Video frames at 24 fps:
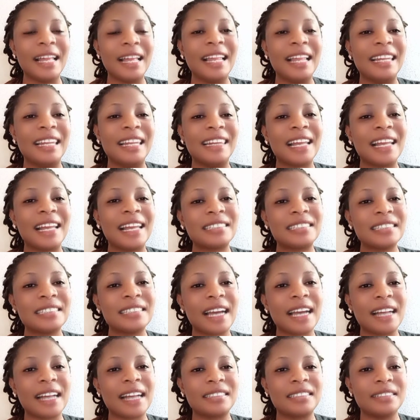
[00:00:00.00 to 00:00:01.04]

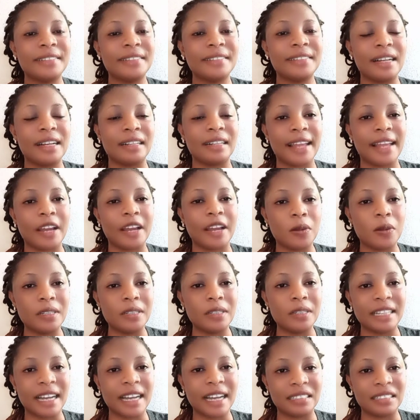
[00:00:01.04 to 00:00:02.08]
Lactic acid and
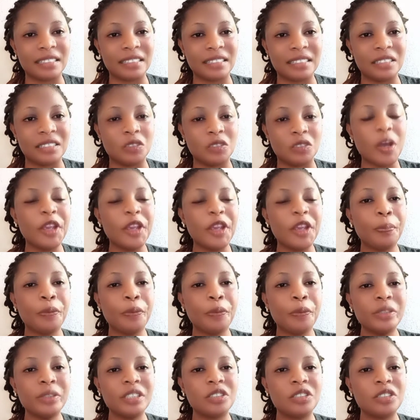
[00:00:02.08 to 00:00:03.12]
glycolic acid. When you
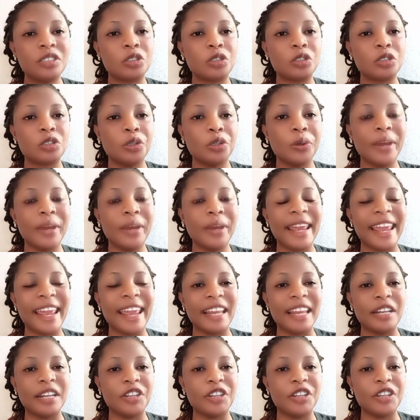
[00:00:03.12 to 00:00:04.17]
put these two
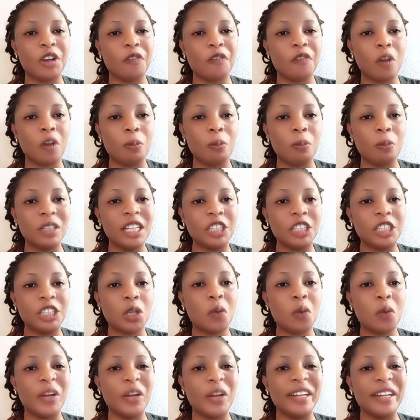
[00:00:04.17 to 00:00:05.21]
in your
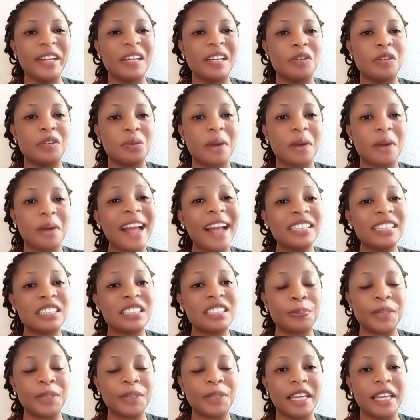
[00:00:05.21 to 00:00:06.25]
formulation with the right
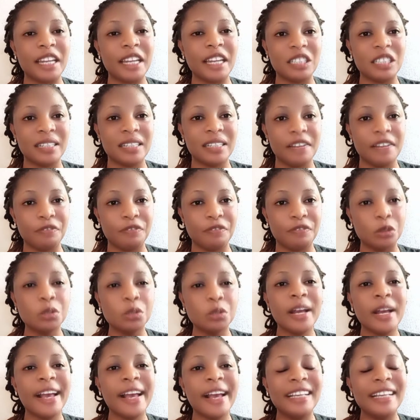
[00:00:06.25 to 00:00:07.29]
pH
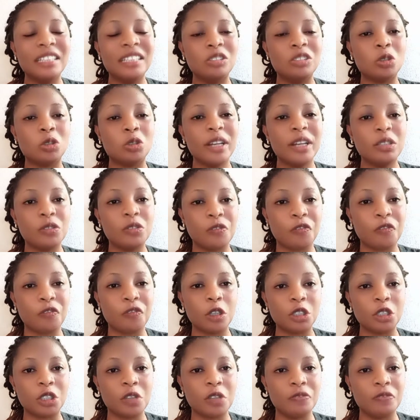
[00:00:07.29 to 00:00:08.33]
level, it's going to
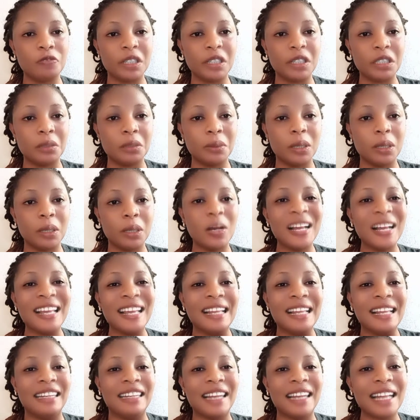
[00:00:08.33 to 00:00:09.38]
function very well.
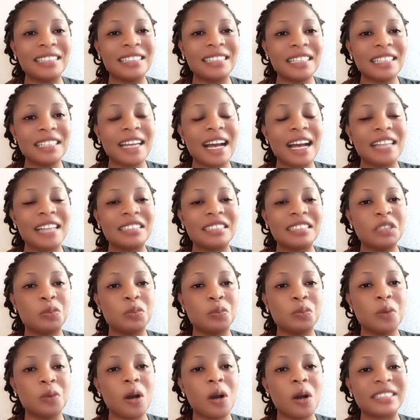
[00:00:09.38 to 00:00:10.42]
Lactic
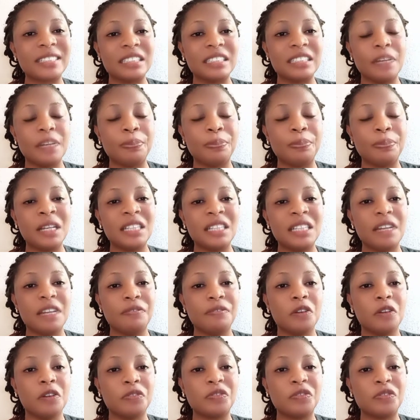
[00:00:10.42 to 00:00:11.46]
acid works in a pH
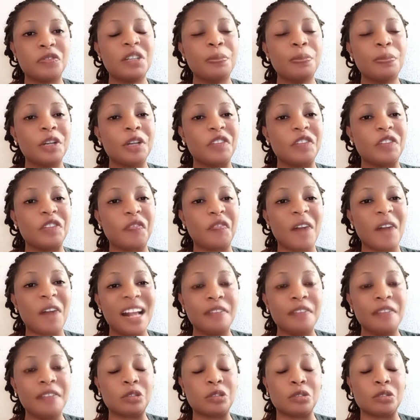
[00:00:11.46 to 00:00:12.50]
level of
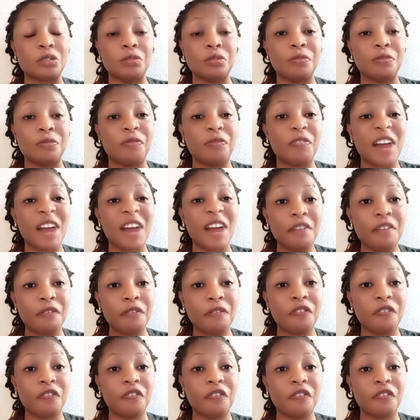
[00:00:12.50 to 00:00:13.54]
3.5 to
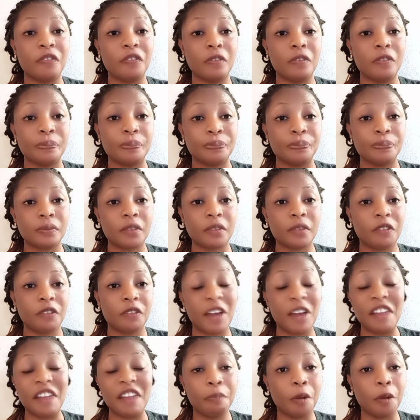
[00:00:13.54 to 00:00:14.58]

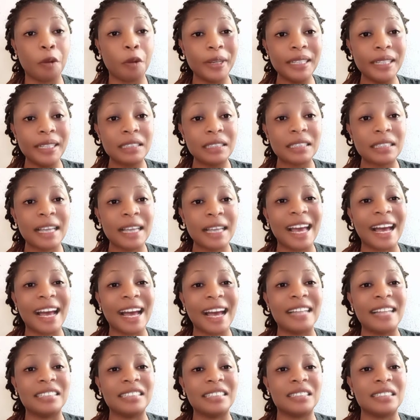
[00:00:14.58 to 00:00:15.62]
5 points,
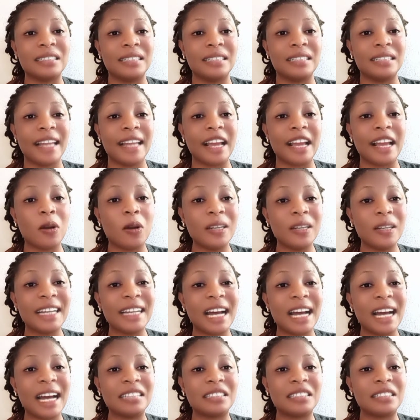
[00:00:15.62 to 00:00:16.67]
and
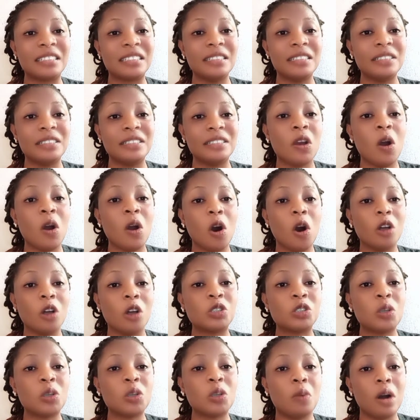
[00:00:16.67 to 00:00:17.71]
glycolic acid
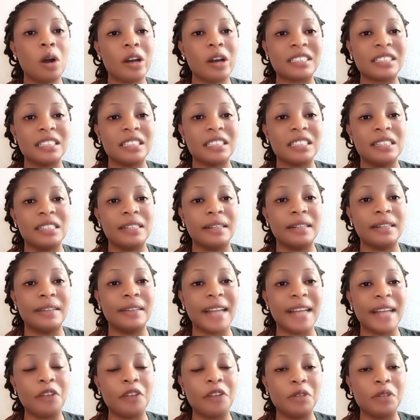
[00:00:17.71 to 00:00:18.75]
also works in
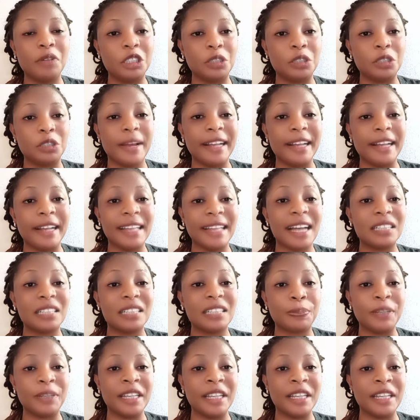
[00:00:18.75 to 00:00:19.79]
that ratio and
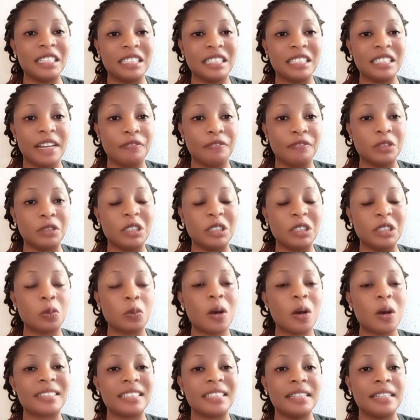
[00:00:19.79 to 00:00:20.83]
that pH level. It
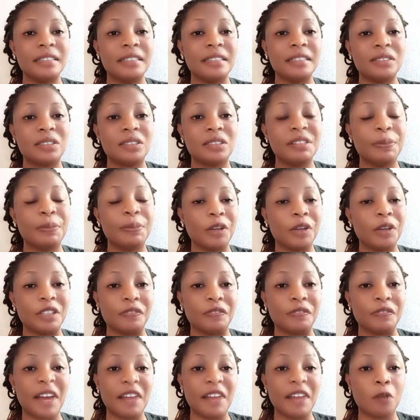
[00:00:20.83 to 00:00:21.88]
works in
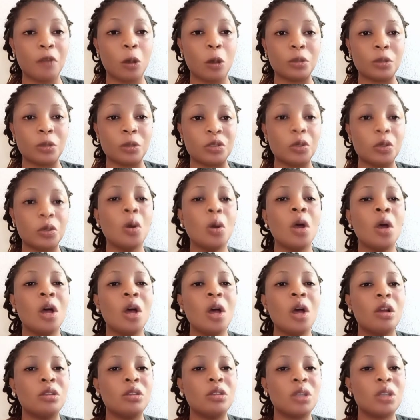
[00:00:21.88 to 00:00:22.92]
3.5 also.
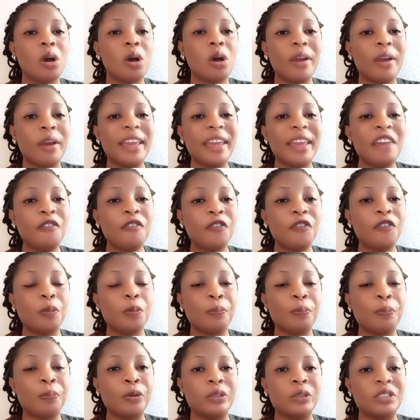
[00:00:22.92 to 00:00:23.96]
So if you put